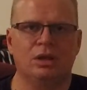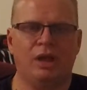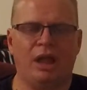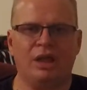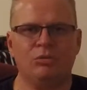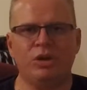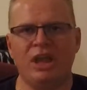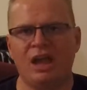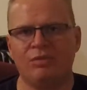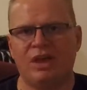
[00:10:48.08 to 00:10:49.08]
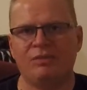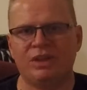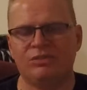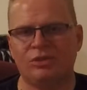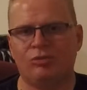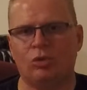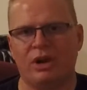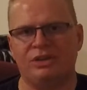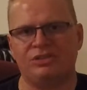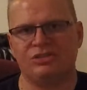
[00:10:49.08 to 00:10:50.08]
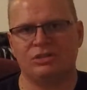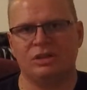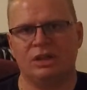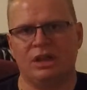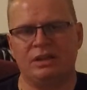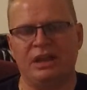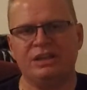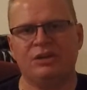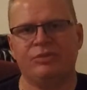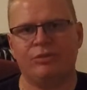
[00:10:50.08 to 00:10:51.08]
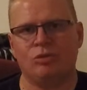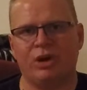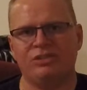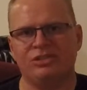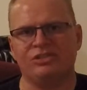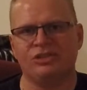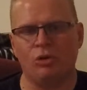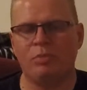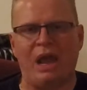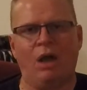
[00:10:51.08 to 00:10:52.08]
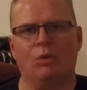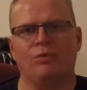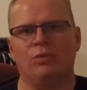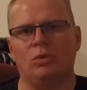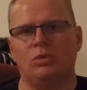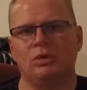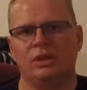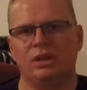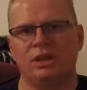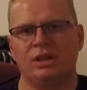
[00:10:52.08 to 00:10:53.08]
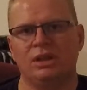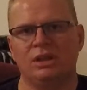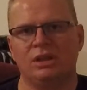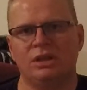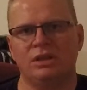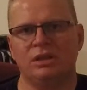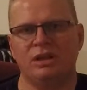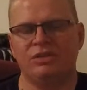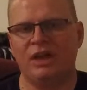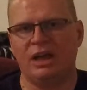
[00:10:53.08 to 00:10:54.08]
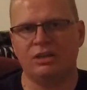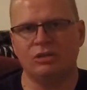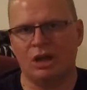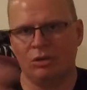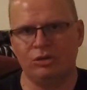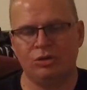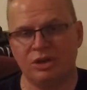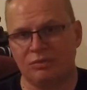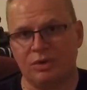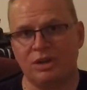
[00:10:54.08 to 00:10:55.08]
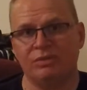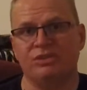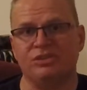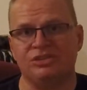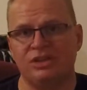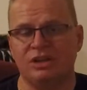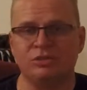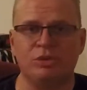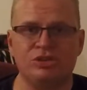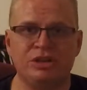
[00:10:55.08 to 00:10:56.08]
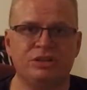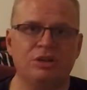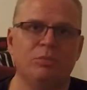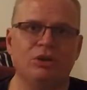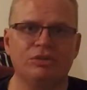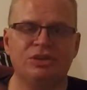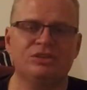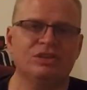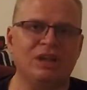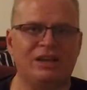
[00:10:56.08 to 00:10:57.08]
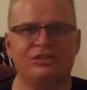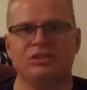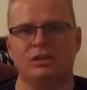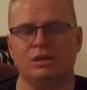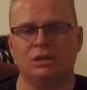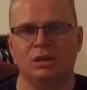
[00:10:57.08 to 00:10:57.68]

And we have that gift of grace. And that gift of grace is so powerful in that not only do you get forgiveness of sins, but you get the ability to not sin.